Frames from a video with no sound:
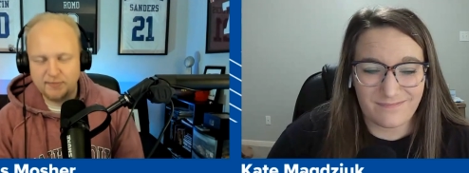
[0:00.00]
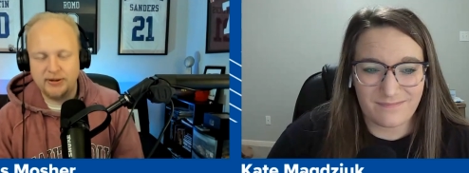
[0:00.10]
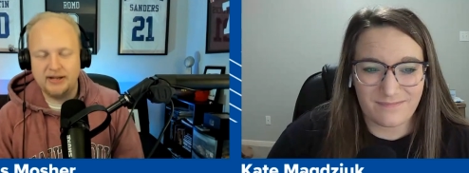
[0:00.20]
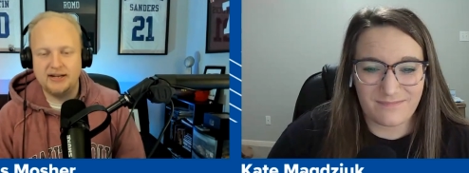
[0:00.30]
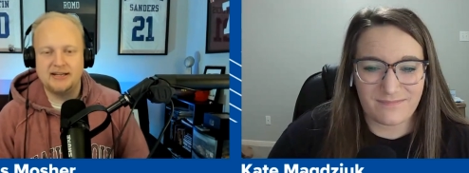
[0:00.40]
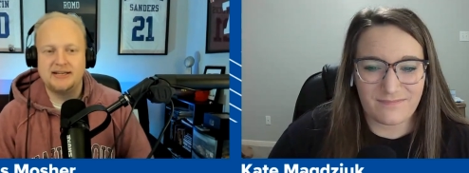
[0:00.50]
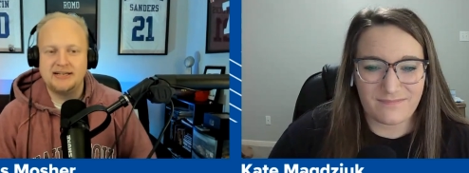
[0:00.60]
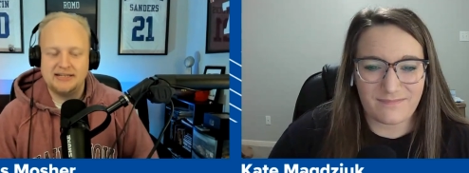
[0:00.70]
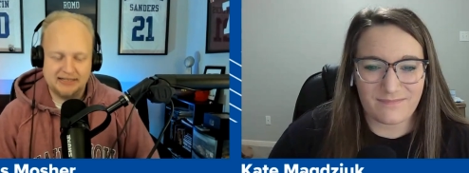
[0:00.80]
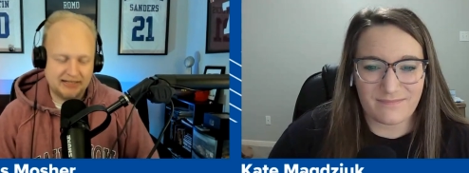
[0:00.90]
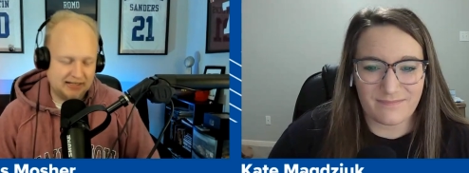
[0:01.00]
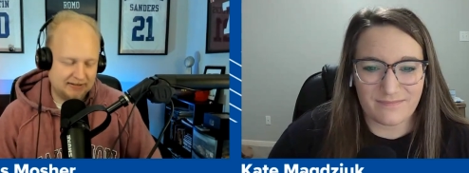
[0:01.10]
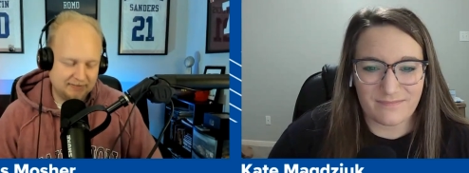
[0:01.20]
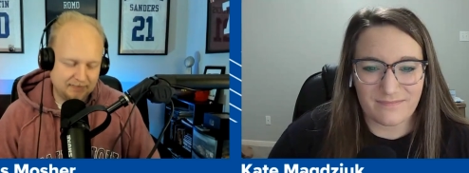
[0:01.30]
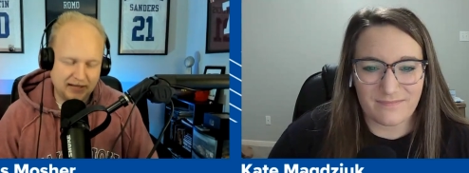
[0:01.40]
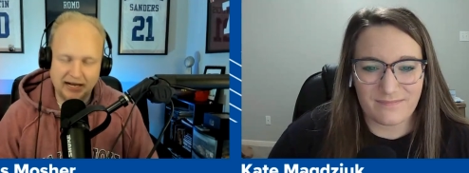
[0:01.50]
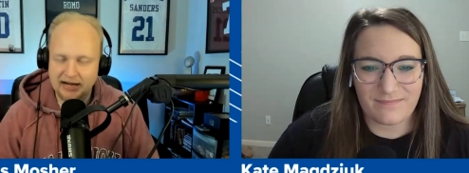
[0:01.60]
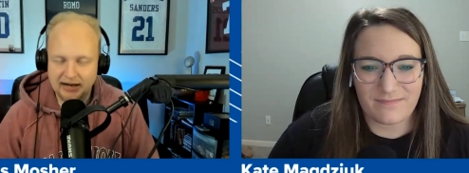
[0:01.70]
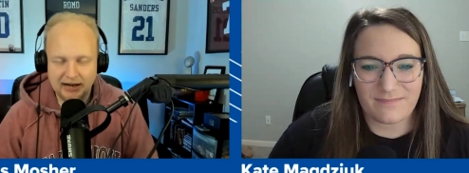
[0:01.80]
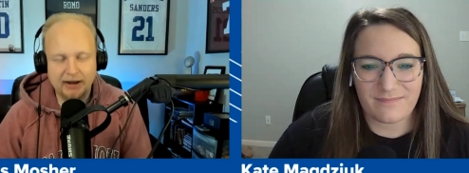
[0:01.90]
Speaker 1: pick.
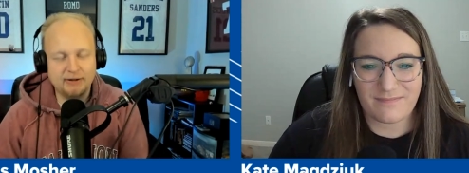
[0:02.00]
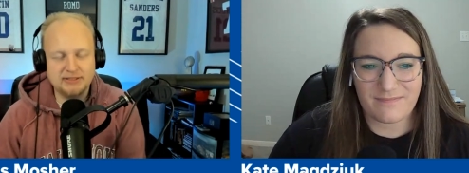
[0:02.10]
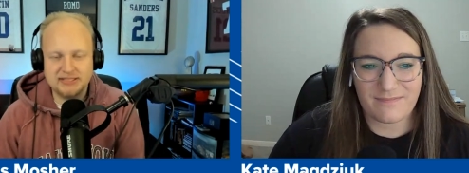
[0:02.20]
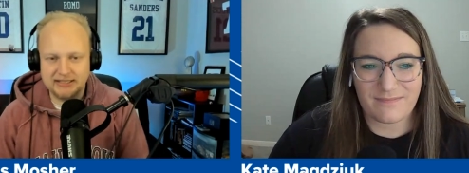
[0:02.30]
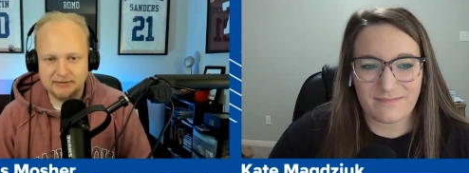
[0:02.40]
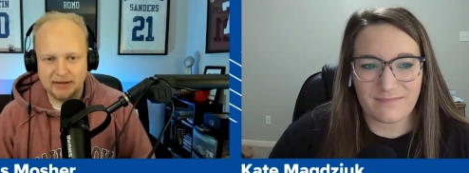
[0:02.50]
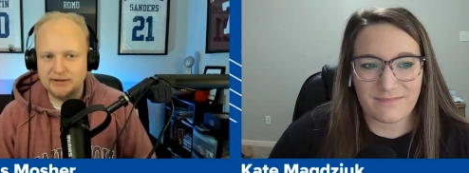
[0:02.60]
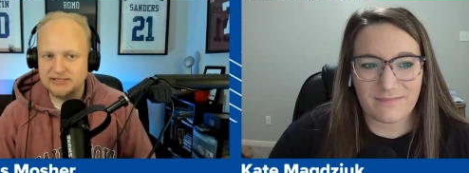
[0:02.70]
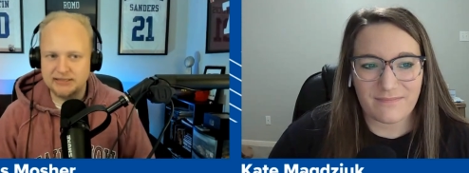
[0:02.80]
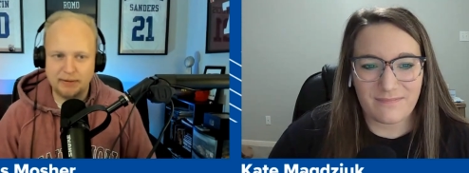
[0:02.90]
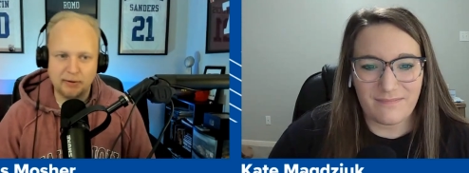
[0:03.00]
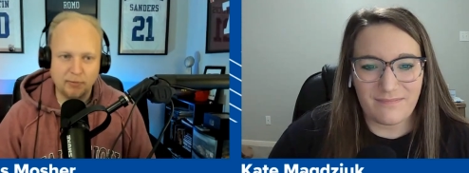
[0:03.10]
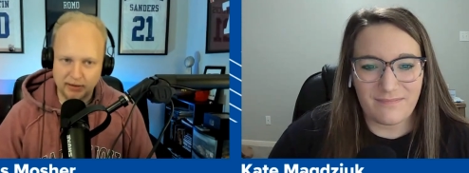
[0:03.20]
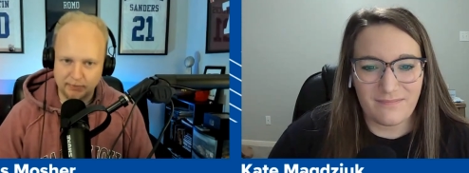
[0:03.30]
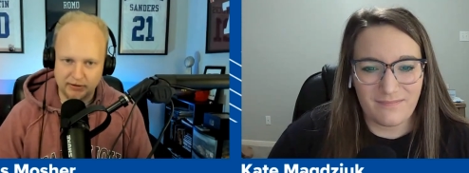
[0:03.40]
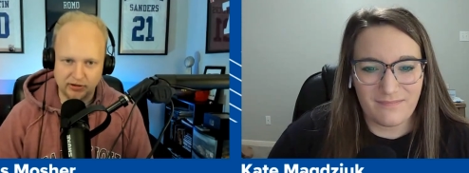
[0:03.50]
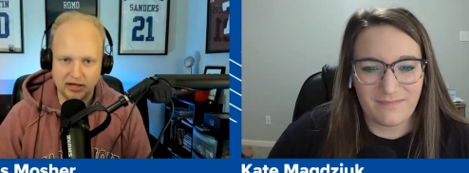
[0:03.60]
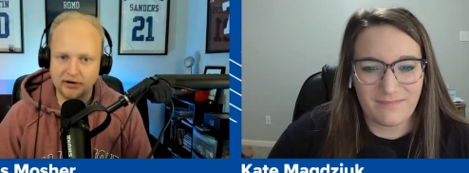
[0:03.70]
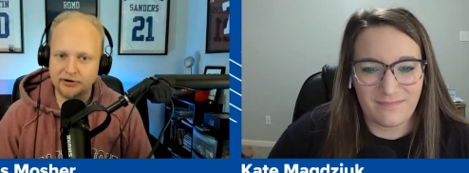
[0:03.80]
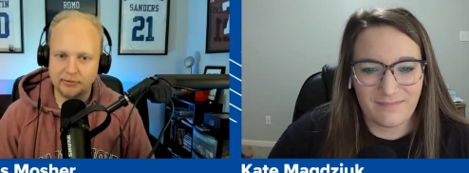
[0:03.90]
I, I don't see I don't see Mike White being the
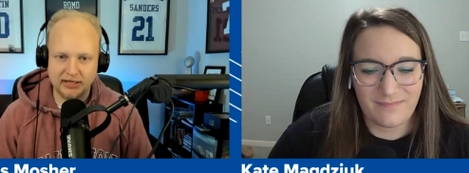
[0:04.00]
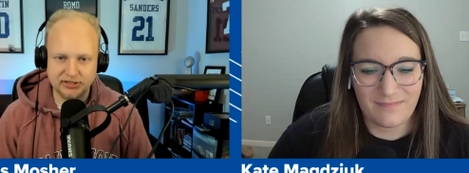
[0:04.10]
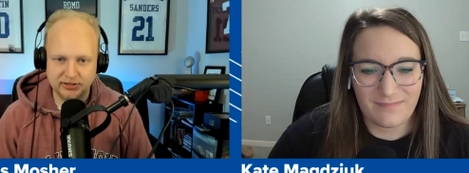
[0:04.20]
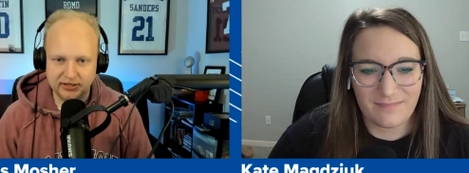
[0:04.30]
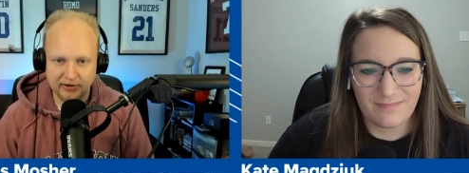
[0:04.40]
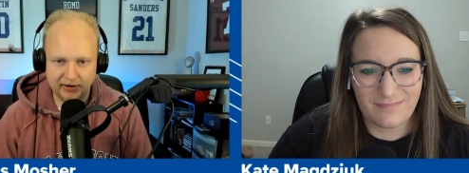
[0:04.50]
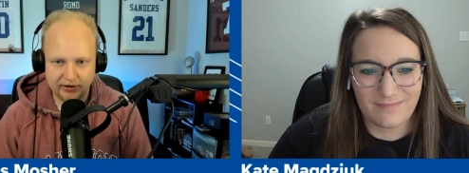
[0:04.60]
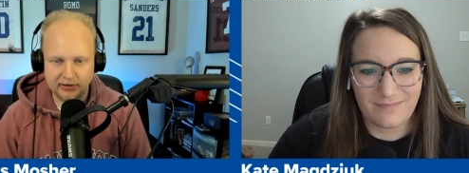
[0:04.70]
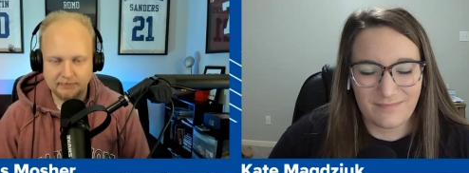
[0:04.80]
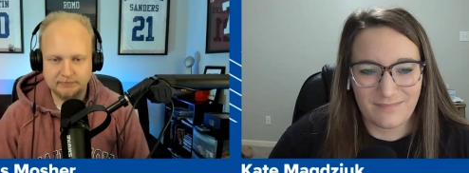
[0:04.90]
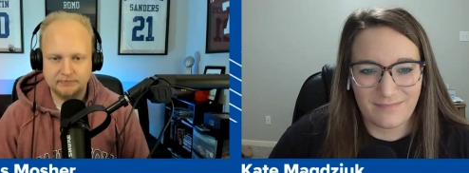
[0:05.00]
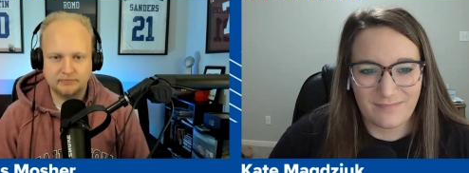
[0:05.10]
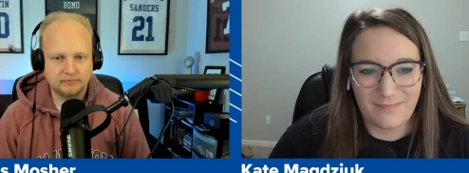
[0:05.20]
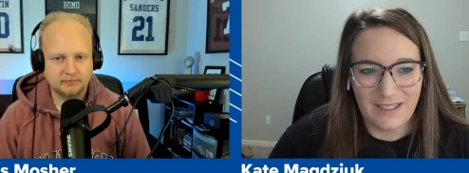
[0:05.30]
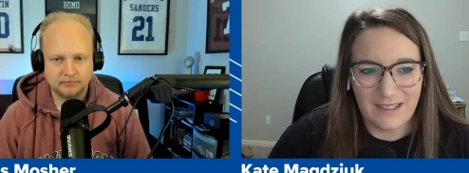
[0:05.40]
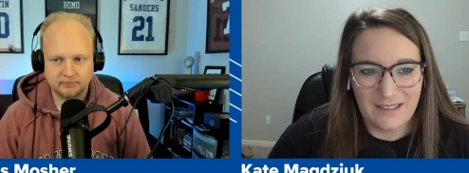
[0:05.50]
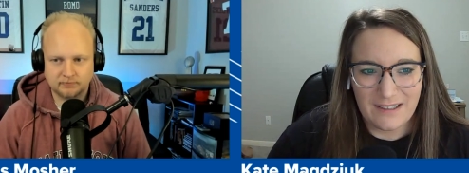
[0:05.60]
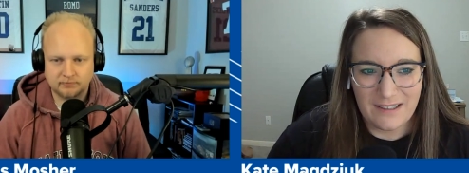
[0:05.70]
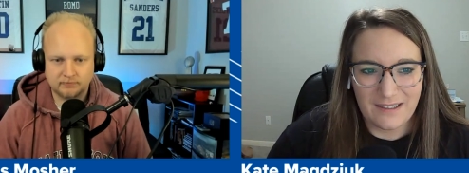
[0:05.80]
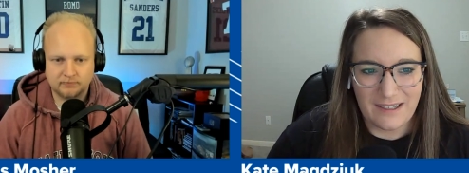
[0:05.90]
long term answer here at all.
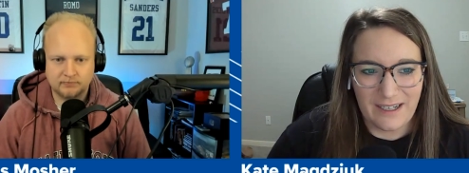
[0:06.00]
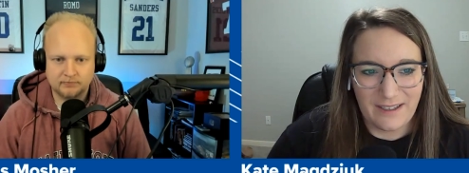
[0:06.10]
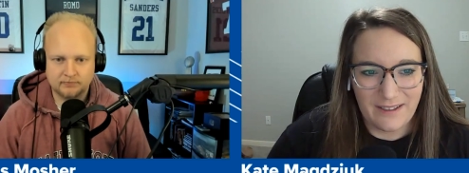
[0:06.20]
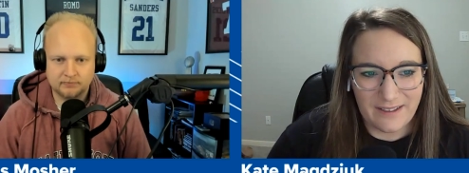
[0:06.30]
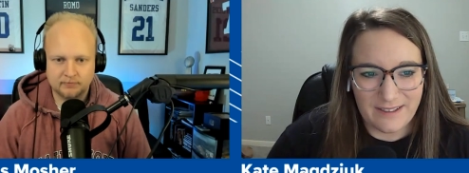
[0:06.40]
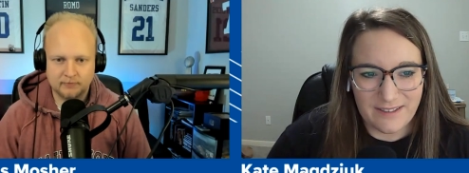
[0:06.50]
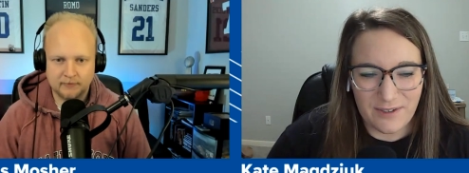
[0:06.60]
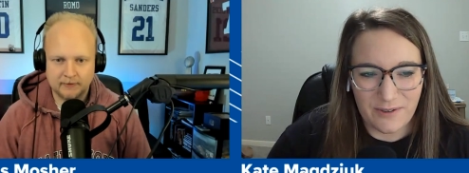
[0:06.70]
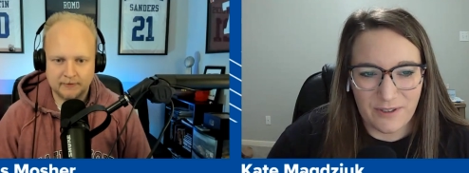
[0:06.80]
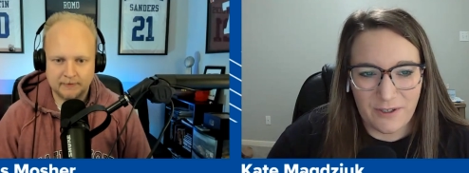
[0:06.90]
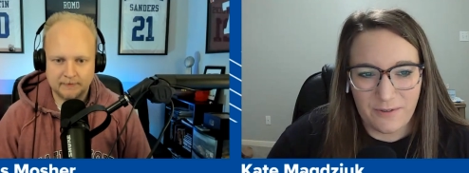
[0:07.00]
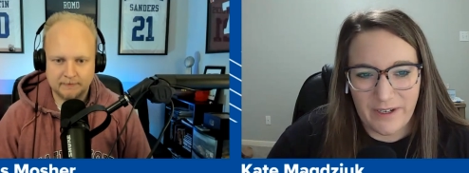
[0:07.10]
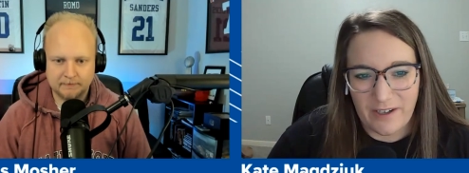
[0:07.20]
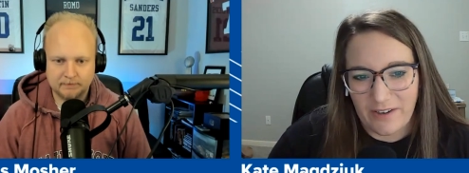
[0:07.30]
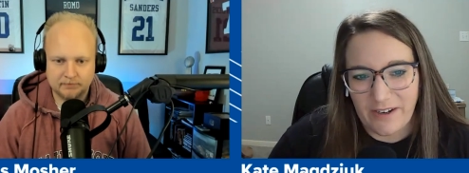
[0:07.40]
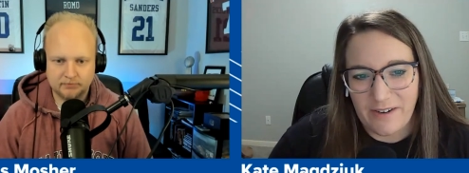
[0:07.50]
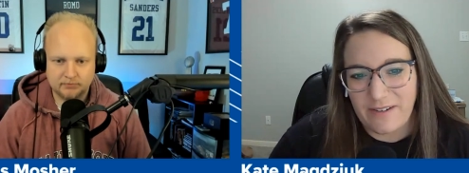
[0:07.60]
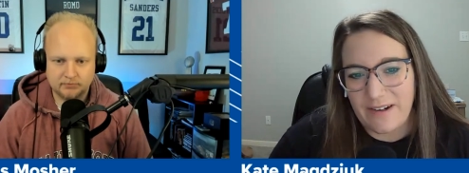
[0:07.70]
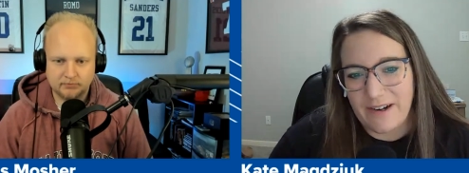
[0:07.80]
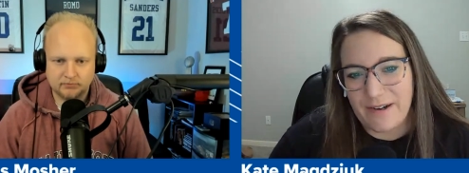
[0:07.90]
Speaker 2: I think that's totally fair.
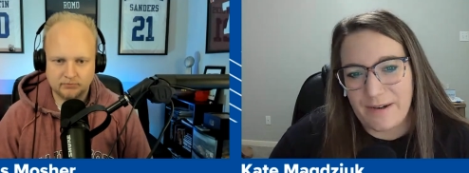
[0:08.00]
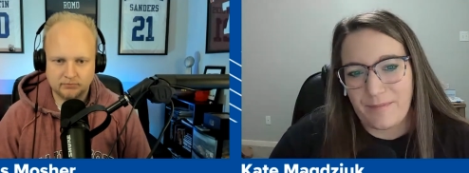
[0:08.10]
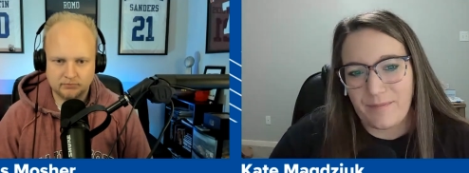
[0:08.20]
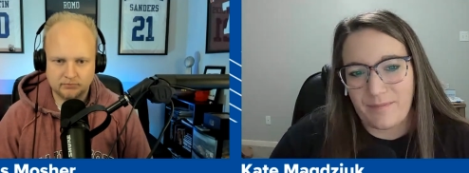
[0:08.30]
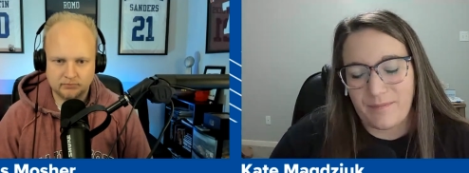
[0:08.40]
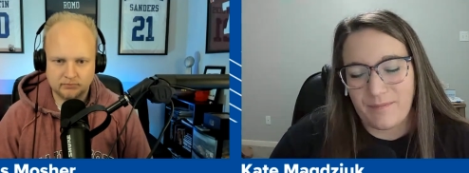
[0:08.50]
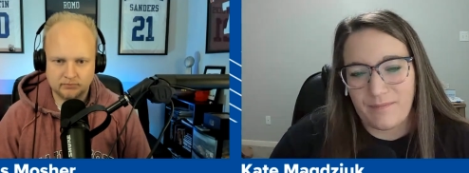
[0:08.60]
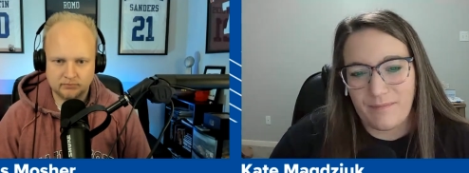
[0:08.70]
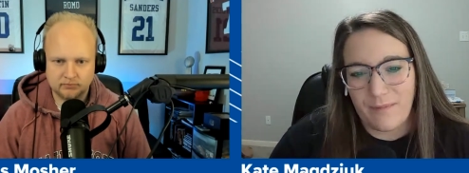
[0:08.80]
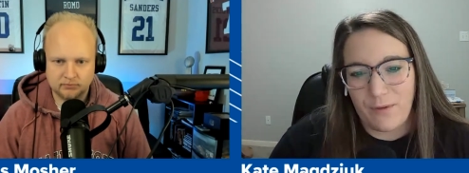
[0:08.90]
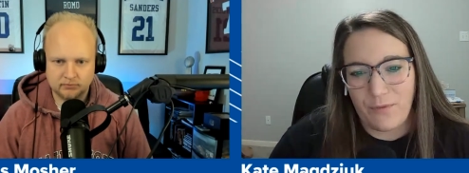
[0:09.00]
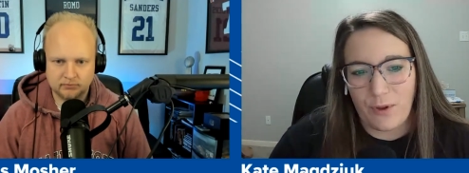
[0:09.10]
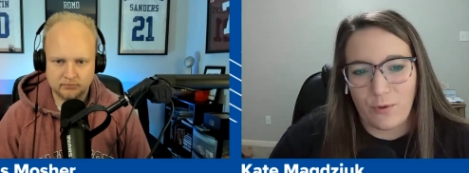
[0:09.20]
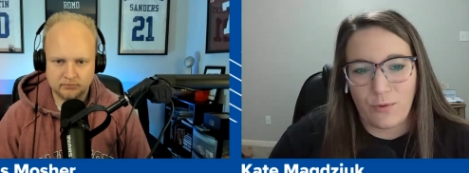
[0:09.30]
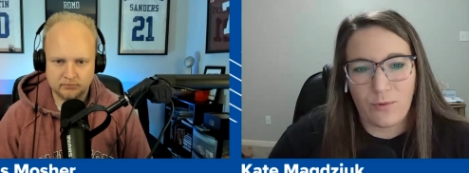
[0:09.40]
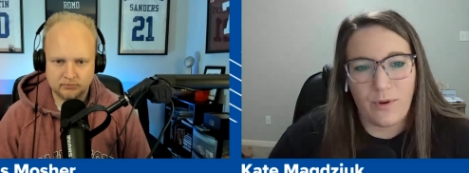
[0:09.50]
Now, um, if you